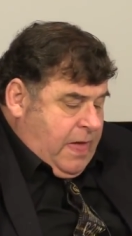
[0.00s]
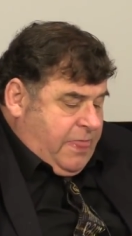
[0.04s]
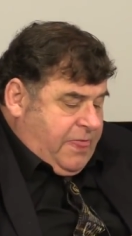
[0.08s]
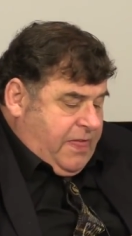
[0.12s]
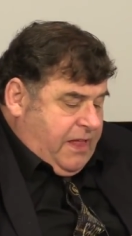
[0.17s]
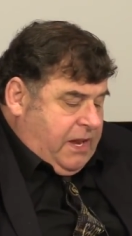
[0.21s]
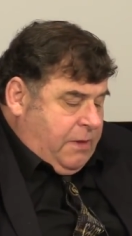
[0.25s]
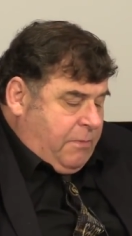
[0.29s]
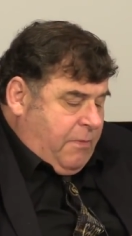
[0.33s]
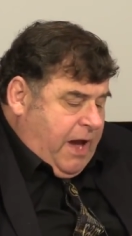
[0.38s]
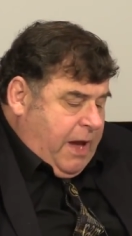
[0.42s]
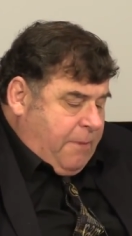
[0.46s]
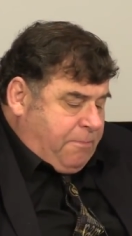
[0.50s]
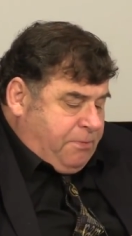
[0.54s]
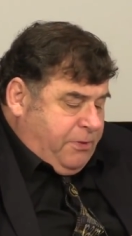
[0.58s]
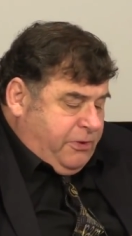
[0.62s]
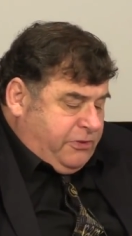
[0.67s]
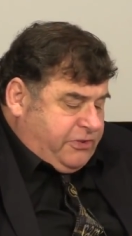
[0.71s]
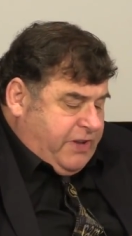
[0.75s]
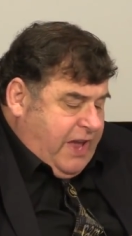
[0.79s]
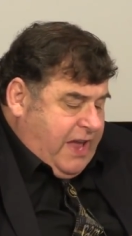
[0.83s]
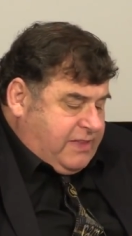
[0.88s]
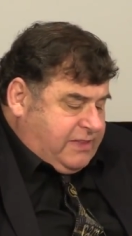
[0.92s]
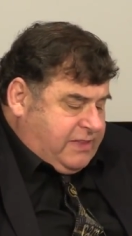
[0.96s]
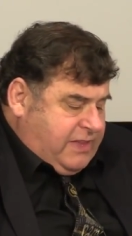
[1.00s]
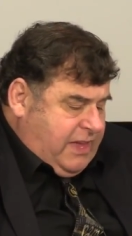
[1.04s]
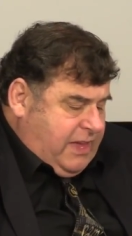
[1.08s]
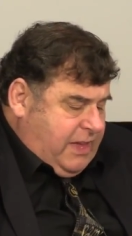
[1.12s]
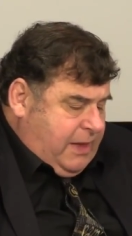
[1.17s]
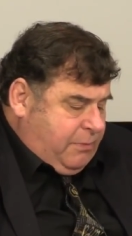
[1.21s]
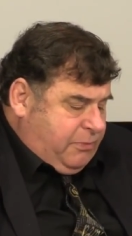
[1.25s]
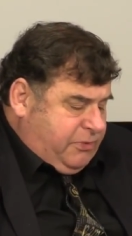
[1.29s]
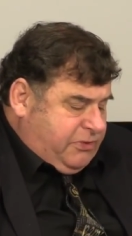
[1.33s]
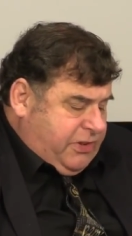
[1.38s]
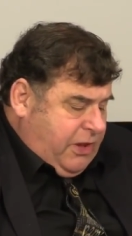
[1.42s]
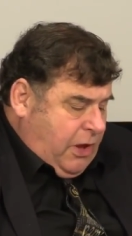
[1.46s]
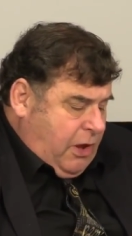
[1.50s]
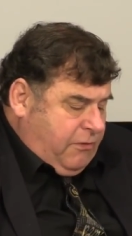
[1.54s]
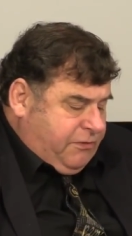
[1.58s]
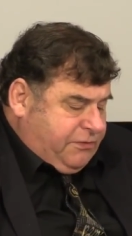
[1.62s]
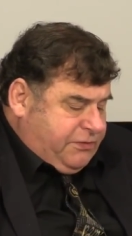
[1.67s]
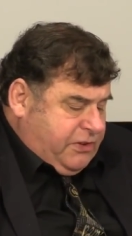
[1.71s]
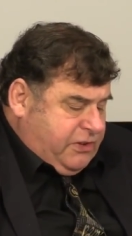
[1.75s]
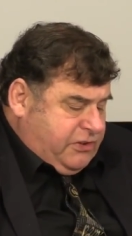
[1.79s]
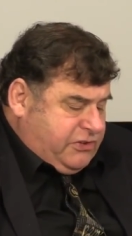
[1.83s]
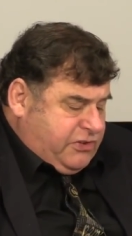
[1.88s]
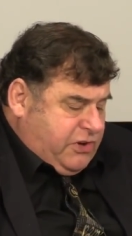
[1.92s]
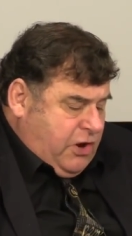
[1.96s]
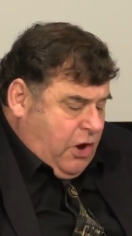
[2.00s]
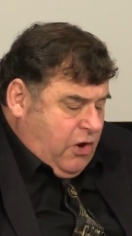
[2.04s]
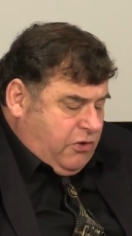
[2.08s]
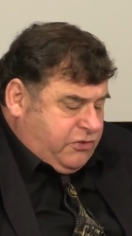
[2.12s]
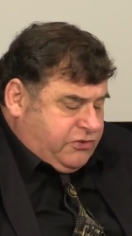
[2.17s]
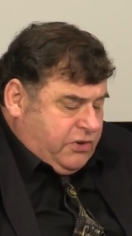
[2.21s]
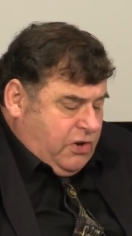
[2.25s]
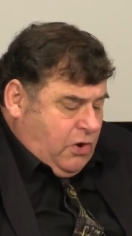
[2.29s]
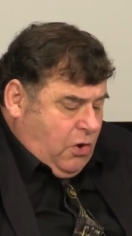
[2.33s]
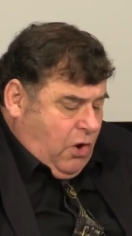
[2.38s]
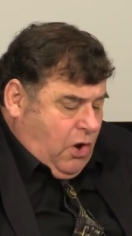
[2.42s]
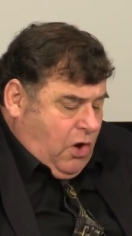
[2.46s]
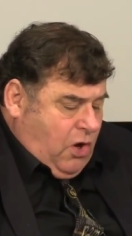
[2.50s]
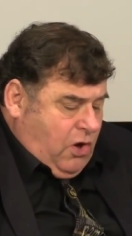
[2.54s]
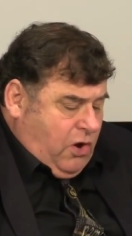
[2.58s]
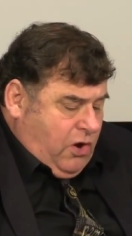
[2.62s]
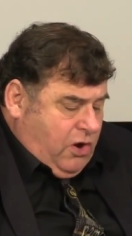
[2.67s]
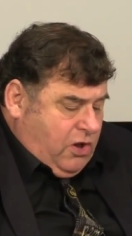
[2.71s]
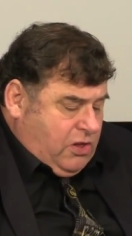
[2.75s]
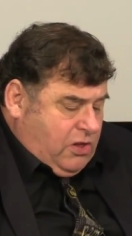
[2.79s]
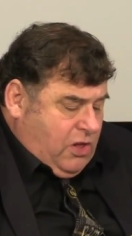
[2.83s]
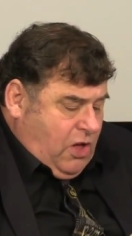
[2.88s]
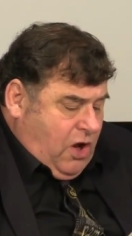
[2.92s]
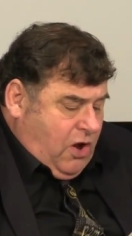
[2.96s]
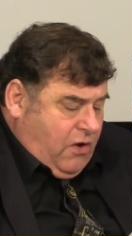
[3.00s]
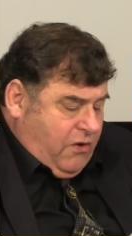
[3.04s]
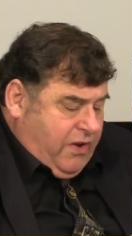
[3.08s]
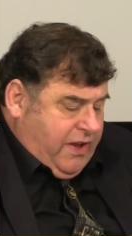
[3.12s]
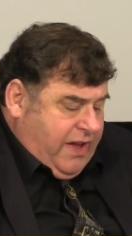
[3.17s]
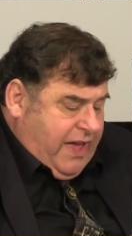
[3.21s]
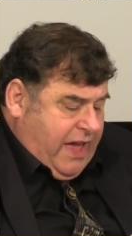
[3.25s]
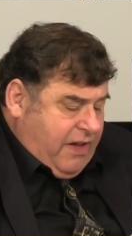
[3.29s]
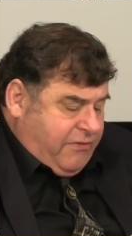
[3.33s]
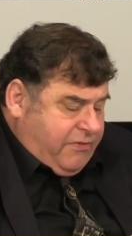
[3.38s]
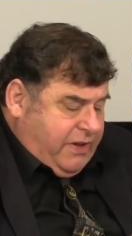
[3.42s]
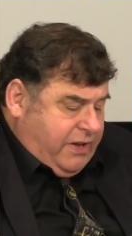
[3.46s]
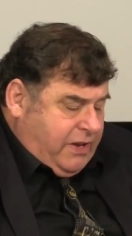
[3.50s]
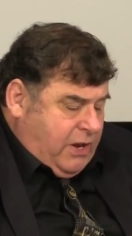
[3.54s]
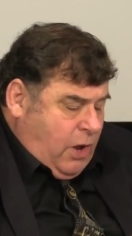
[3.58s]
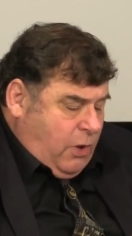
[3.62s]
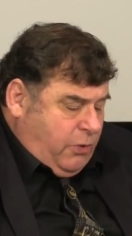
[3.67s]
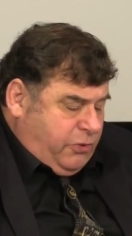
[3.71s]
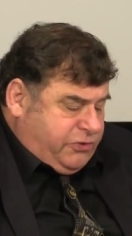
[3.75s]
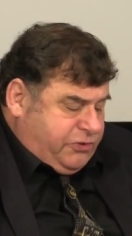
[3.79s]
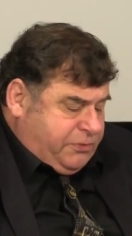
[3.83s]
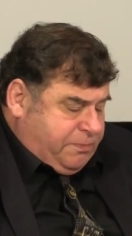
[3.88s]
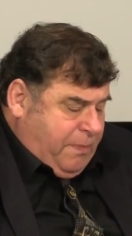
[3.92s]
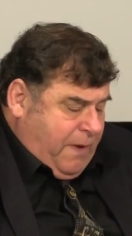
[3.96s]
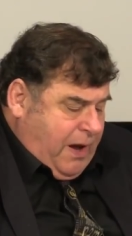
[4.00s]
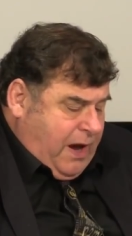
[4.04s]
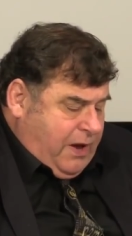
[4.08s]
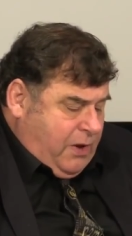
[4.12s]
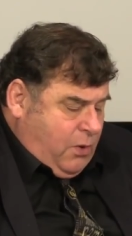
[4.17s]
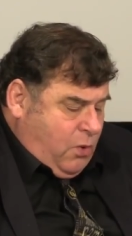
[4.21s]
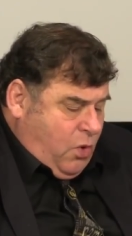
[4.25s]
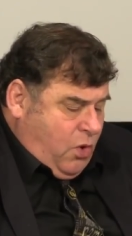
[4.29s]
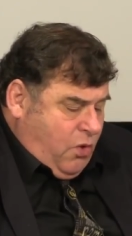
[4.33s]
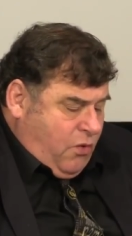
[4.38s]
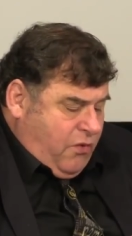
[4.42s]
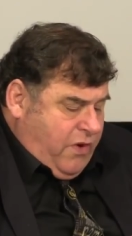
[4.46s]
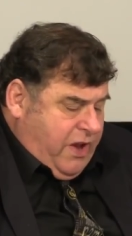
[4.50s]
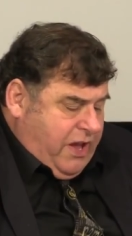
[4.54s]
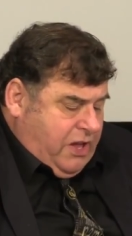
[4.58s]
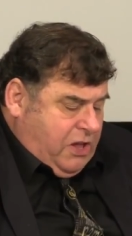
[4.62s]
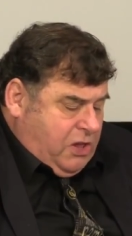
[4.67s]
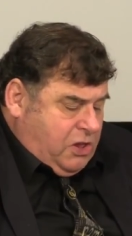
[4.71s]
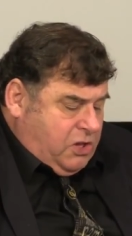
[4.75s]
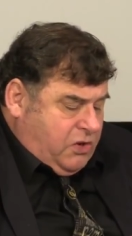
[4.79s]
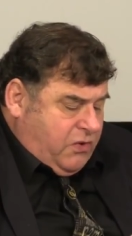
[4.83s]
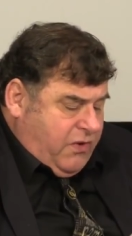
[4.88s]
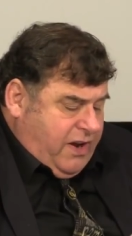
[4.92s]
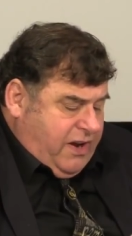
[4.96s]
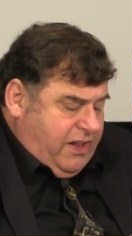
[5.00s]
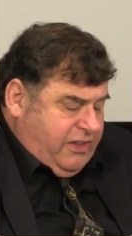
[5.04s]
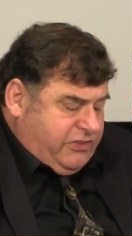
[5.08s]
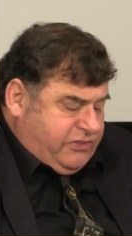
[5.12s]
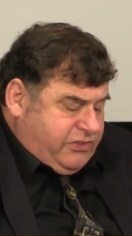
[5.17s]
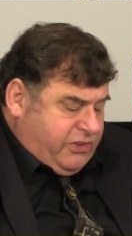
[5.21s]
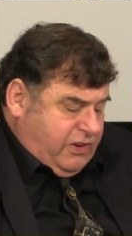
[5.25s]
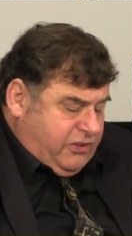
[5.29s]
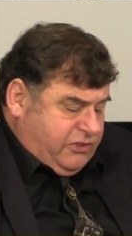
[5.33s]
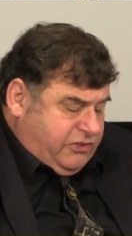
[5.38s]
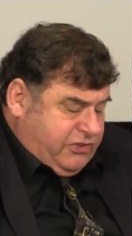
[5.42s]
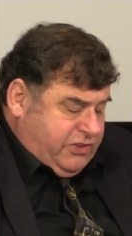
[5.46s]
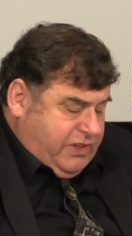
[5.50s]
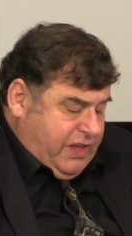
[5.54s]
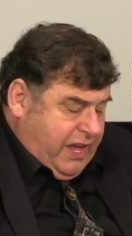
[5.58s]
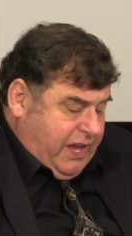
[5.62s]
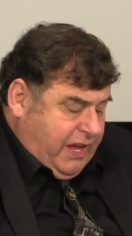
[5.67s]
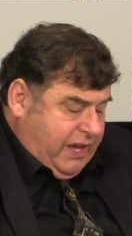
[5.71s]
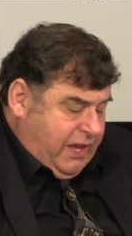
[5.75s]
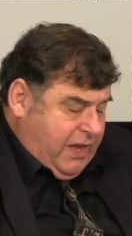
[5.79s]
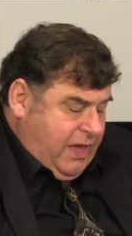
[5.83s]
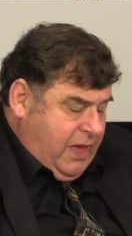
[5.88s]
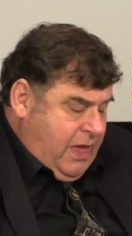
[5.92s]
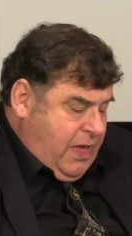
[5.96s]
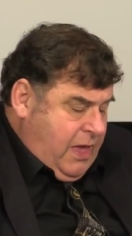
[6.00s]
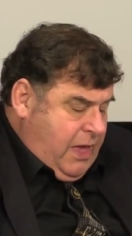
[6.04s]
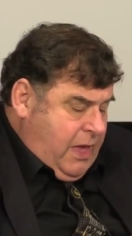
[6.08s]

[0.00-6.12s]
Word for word: That he might present to himself the church in all her glory, having no spot or wrinkle or any such thing,